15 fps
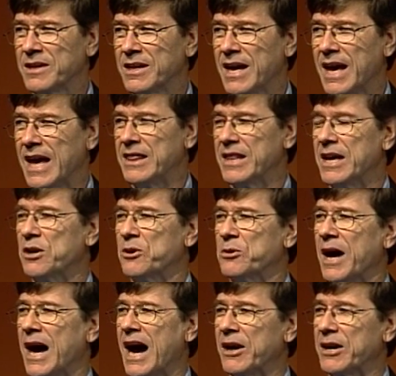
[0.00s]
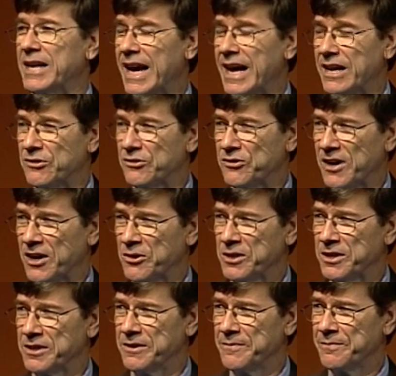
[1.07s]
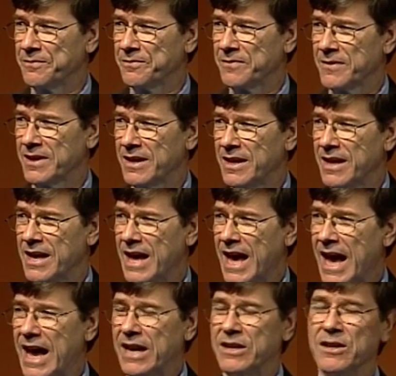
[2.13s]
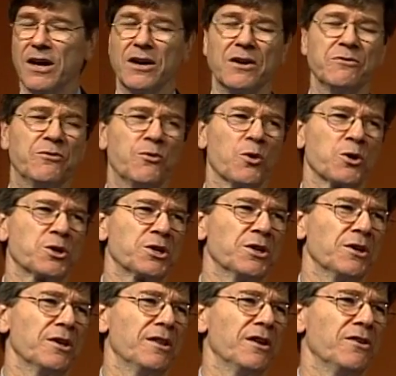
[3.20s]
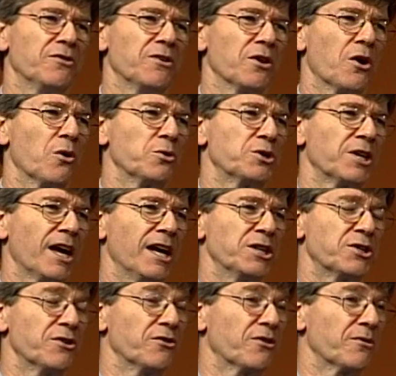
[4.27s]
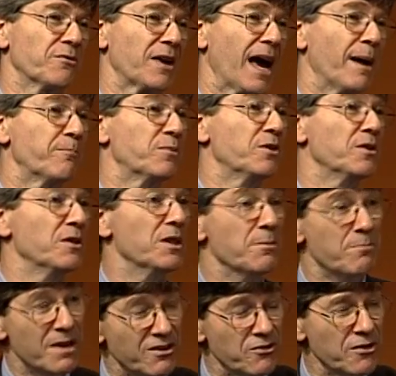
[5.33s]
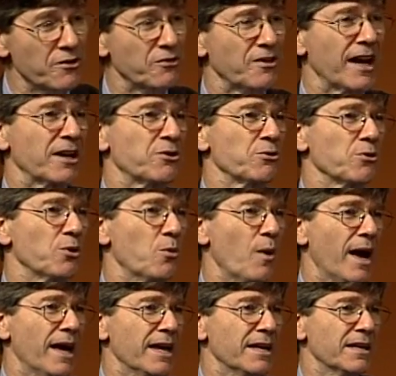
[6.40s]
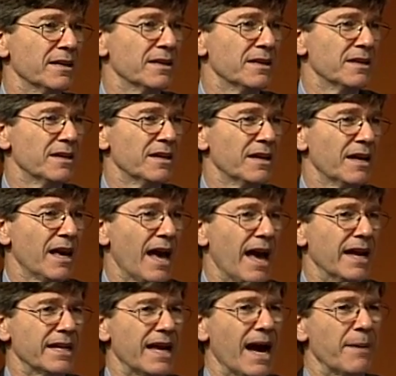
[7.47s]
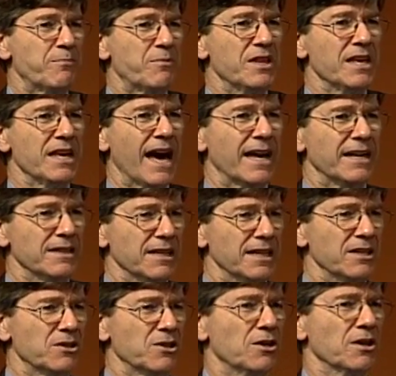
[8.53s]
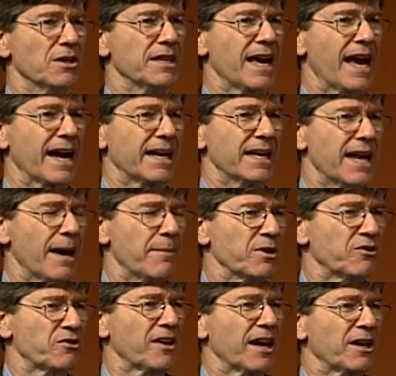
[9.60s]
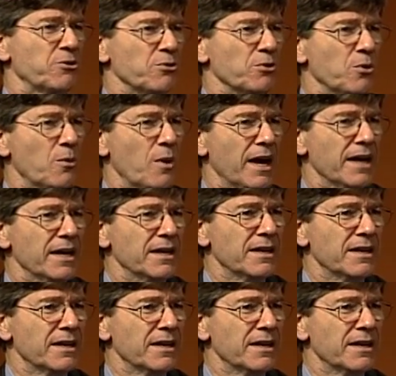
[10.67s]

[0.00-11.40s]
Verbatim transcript: and they don't know how to get us started. And unfortunately, these negotiations have kept the business sector away and kept the analytical and the academic sector away.